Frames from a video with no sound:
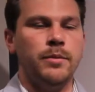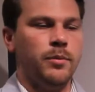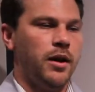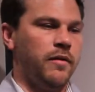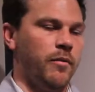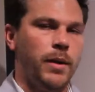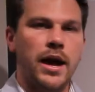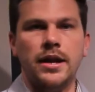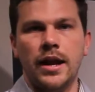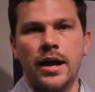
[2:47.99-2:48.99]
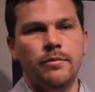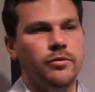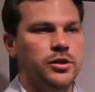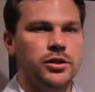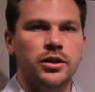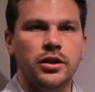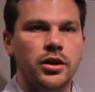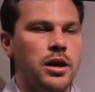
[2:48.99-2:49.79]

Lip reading: You might have a pet name for each other.